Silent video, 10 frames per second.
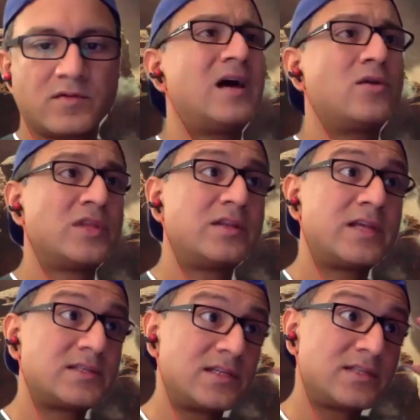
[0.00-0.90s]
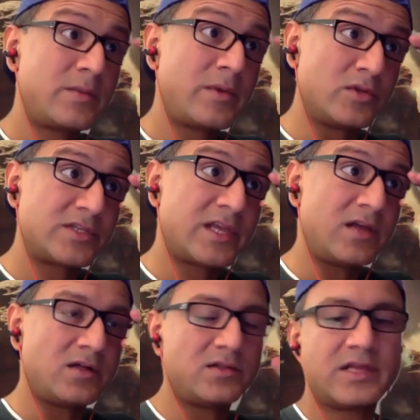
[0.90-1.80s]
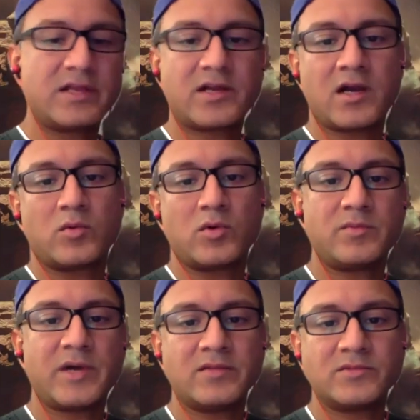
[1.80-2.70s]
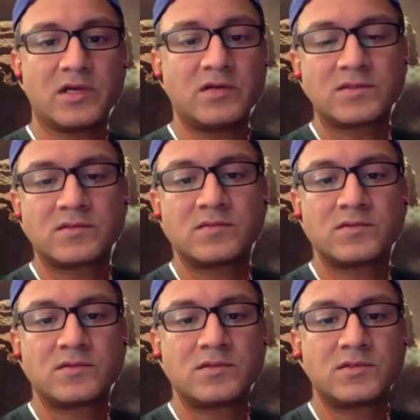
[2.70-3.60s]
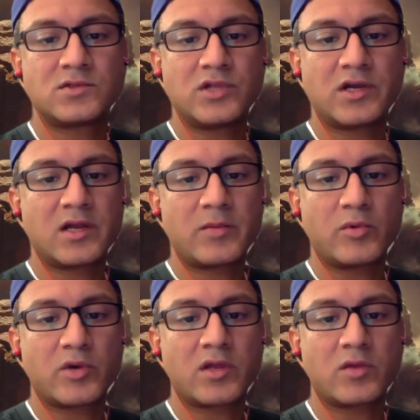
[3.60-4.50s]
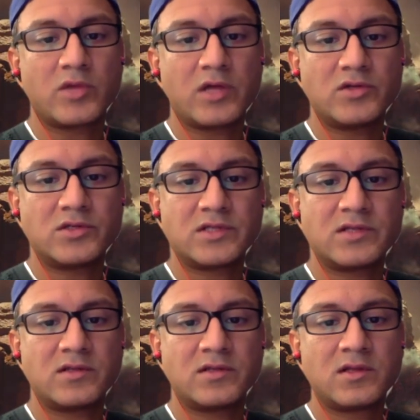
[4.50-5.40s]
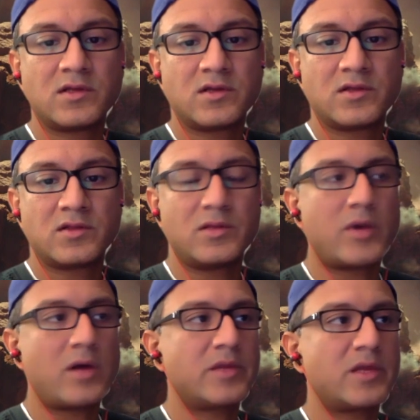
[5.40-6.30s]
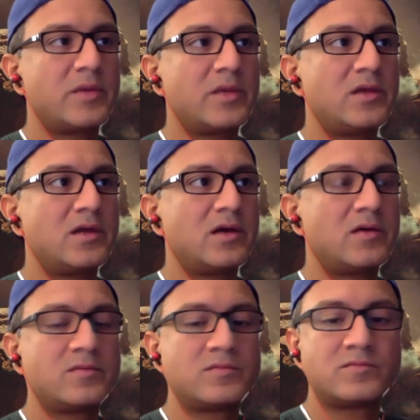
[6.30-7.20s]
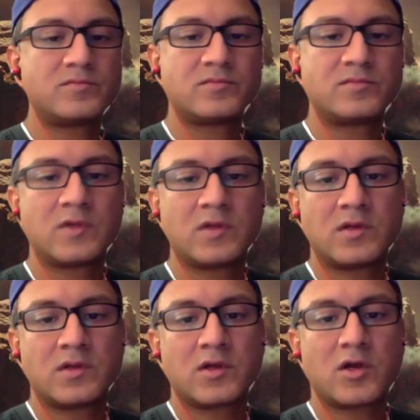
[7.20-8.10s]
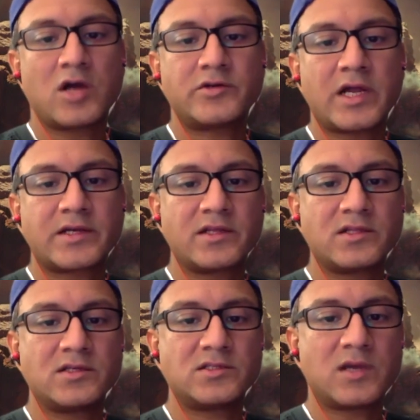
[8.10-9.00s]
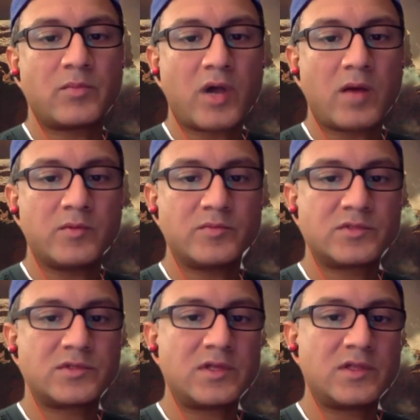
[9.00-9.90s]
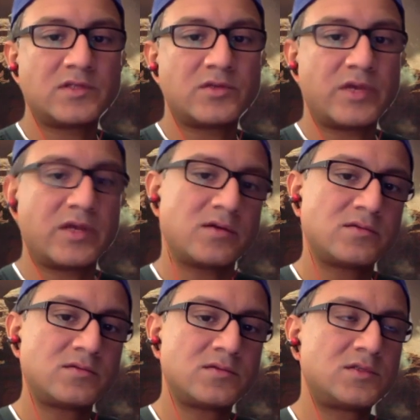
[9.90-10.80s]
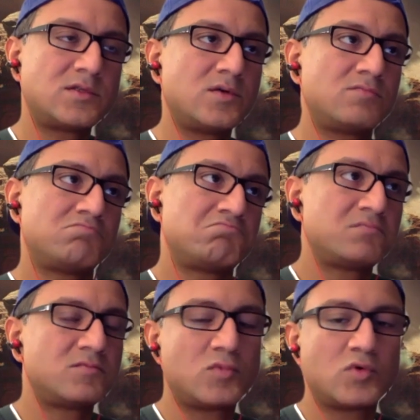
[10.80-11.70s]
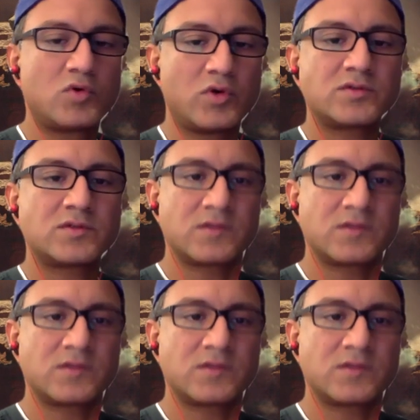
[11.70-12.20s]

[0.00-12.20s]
I don't think Tesla is going to be able to scale the entire world by themselves. So they're going to be working with others, and they're probably going to be contracting the sub problems in this arena. So who knows?